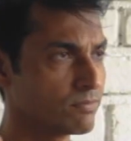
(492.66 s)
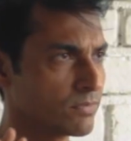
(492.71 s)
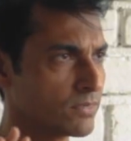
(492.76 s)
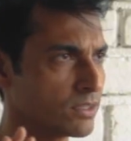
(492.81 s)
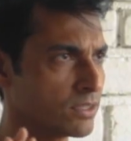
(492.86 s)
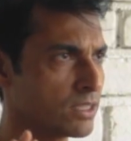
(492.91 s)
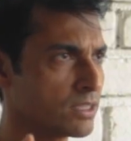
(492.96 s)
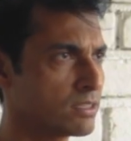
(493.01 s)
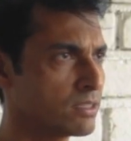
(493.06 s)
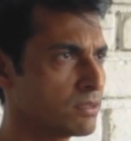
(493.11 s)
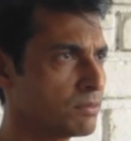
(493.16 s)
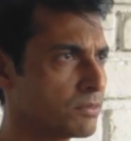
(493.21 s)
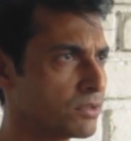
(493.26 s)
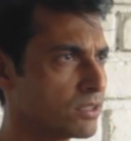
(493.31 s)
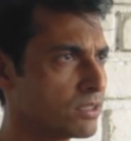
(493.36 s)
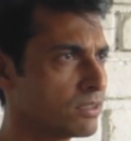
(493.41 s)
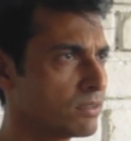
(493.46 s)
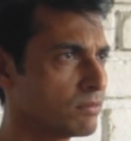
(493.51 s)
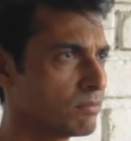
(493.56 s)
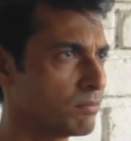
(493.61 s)

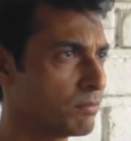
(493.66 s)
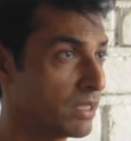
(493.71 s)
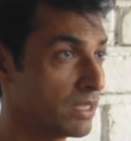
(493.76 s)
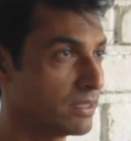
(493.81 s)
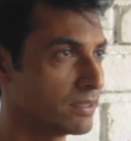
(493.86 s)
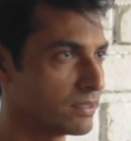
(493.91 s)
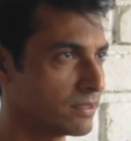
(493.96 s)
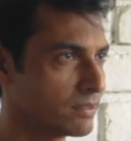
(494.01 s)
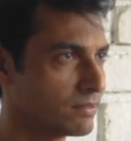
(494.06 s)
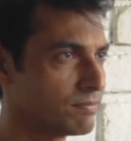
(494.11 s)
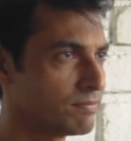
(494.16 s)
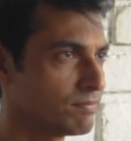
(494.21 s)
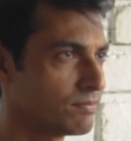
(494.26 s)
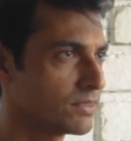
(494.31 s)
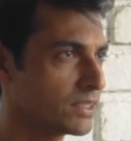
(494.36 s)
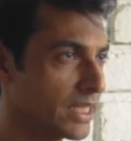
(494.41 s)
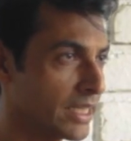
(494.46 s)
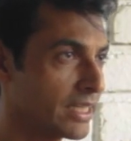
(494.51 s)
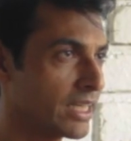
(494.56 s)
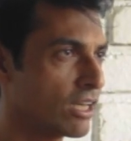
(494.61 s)
systems. Please
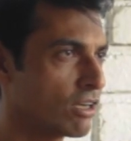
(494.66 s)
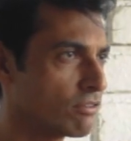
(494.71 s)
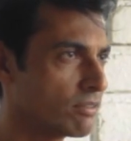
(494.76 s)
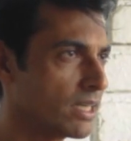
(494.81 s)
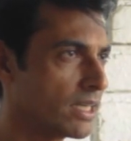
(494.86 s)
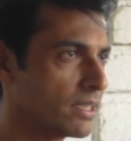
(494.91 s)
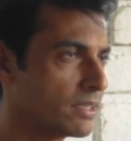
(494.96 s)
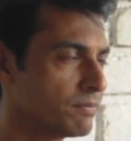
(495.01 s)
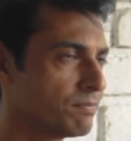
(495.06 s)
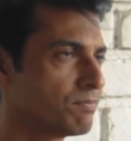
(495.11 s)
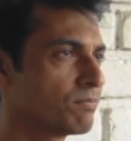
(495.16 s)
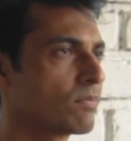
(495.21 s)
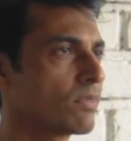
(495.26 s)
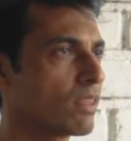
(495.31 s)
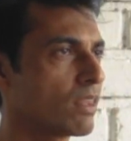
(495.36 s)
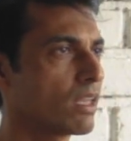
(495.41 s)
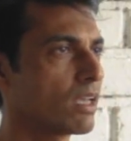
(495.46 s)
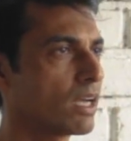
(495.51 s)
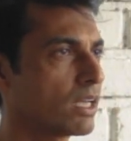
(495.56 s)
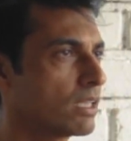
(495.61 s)
take care of that.
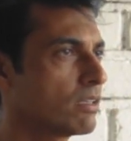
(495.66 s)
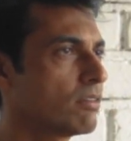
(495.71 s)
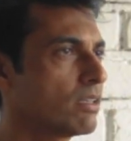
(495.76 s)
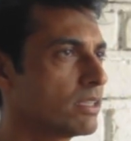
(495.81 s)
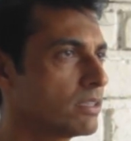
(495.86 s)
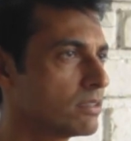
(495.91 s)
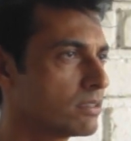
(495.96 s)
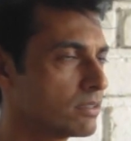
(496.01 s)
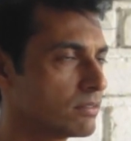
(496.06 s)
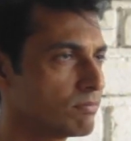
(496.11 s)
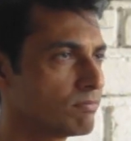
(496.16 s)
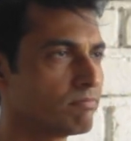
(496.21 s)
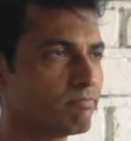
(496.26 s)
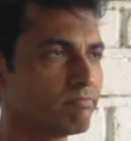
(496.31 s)
Otherwise,